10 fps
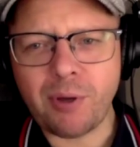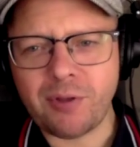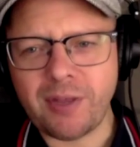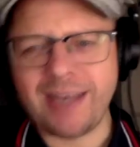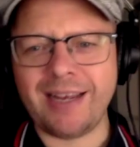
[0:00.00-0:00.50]

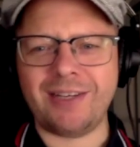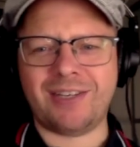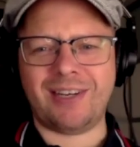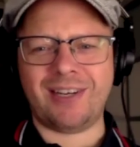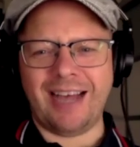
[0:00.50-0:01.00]

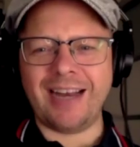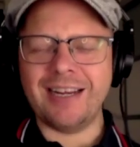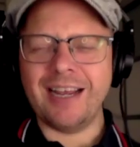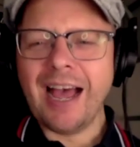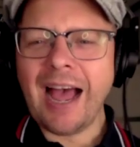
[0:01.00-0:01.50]
There's
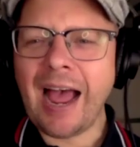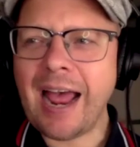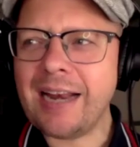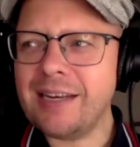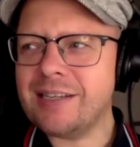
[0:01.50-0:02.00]
and
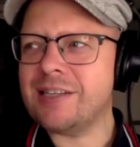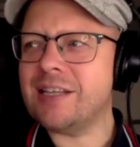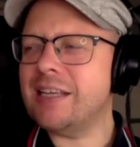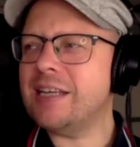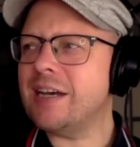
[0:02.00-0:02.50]

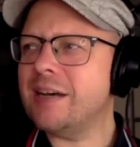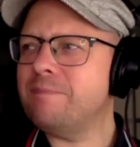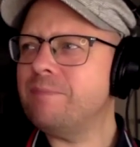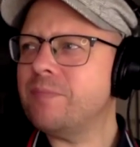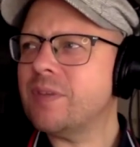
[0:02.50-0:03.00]

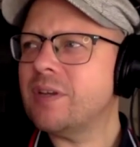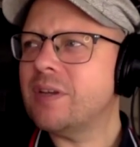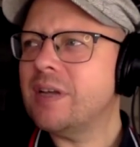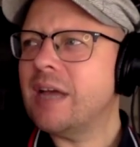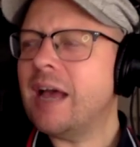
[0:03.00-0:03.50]
the
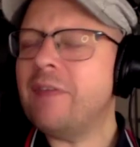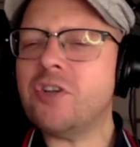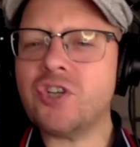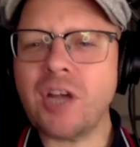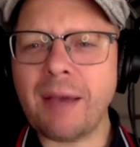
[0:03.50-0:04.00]

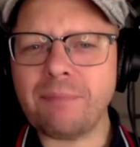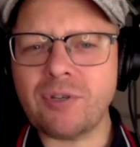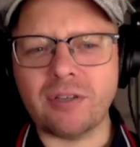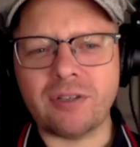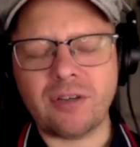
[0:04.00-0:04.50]

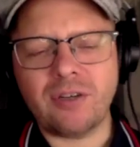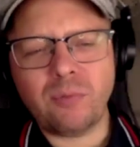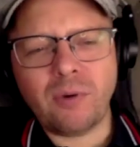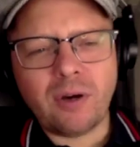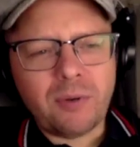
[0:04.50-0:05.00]
chapters as
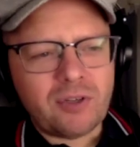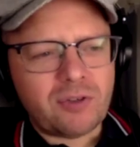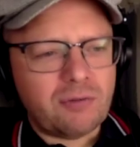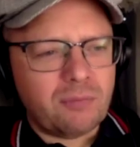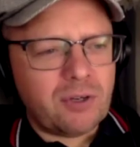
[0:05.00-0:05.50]
well,
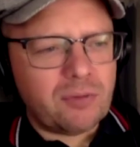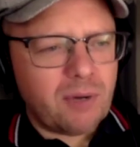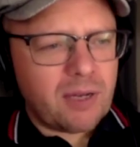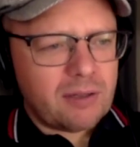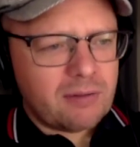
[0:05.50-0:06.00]
which
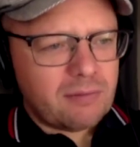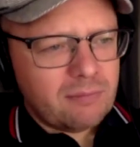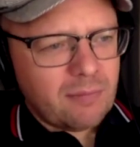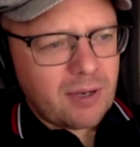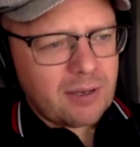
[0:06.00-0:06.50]
my
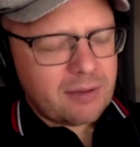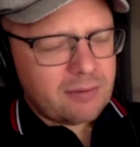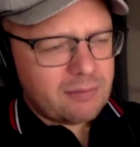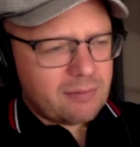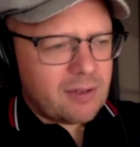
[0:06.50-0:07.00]

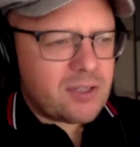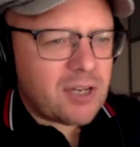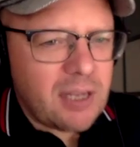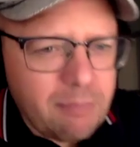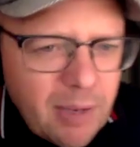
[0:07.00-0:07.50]

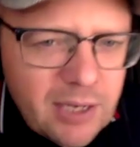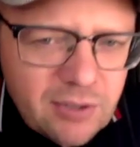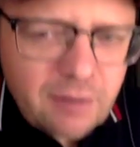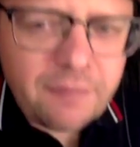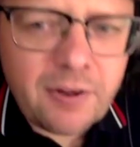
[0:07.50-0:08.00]

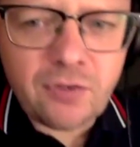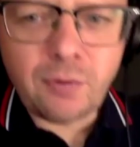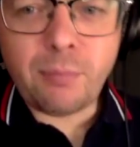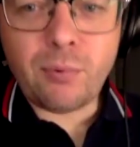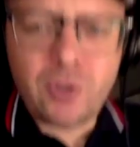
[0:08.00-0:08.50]
teammates in the Finnish
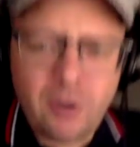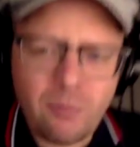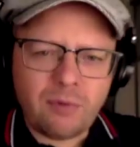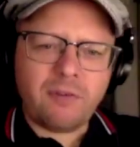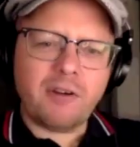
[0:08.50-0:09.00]
football show
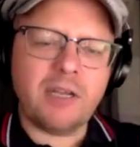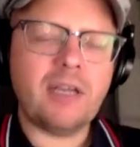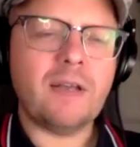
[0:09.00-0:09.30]
were very